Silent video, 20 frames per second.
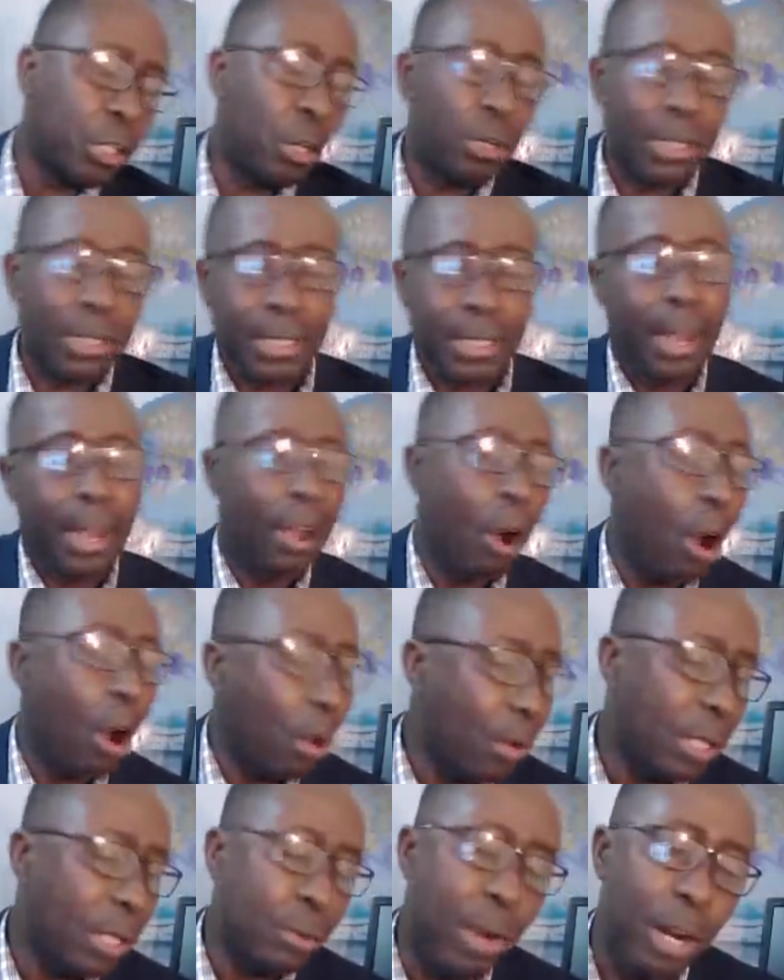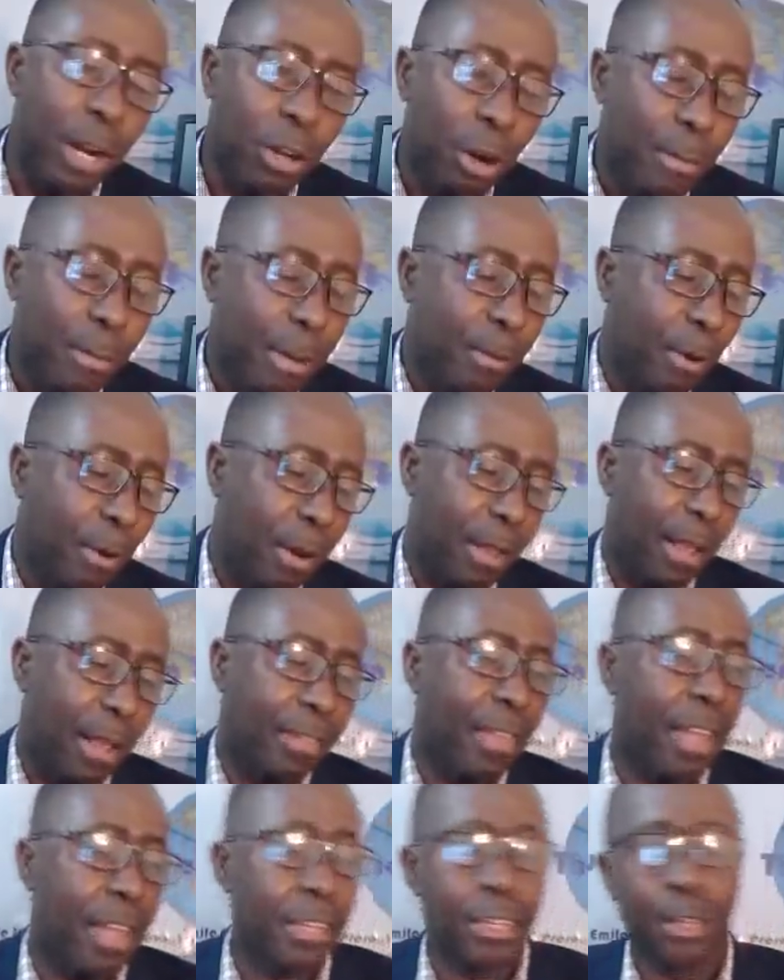Conte. Always welcome me, brother.
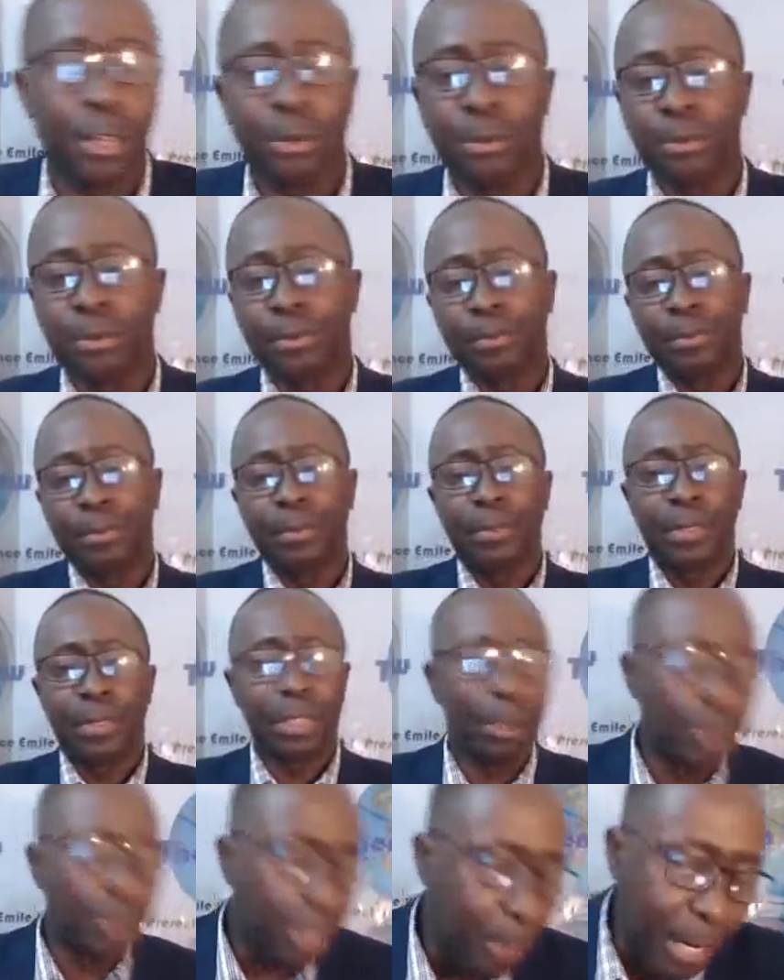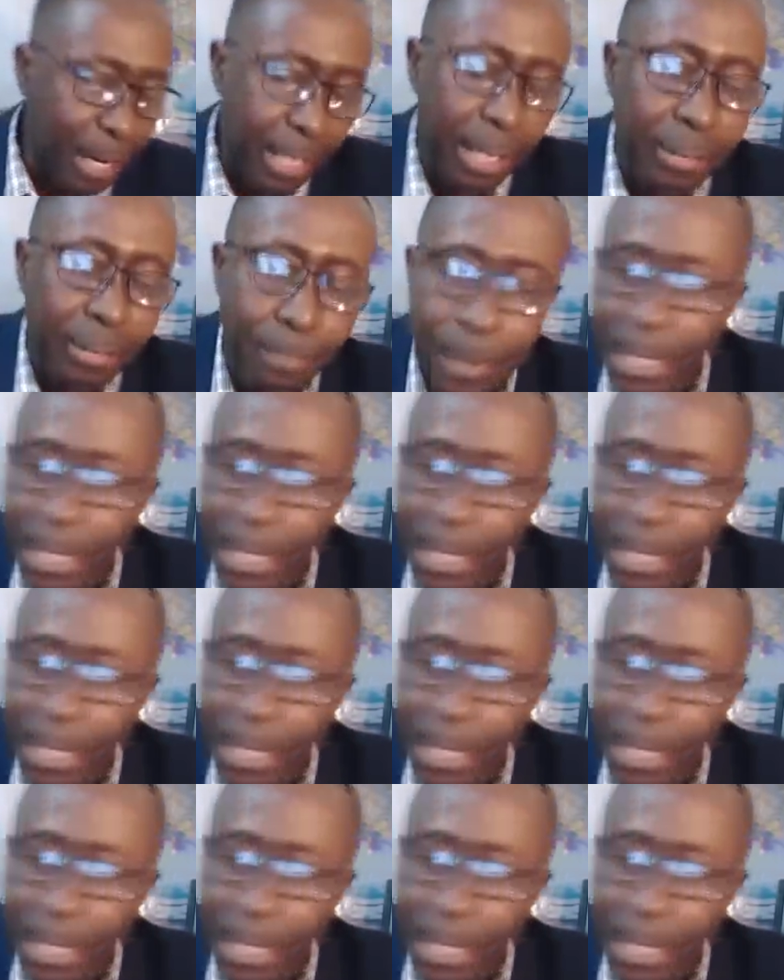Thank you. Some Jimmy Cliff,